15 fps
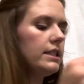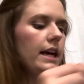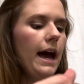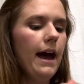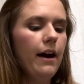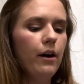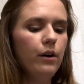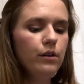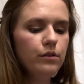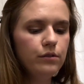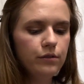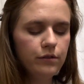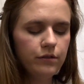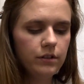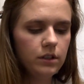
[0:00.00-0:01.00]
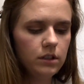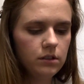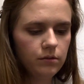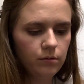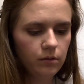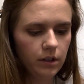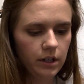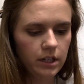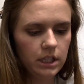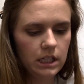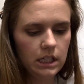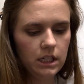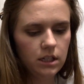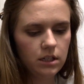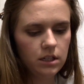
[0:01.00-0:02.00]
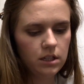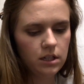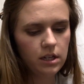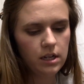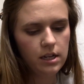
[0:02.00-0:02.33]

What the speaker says: e.l.f., where is it?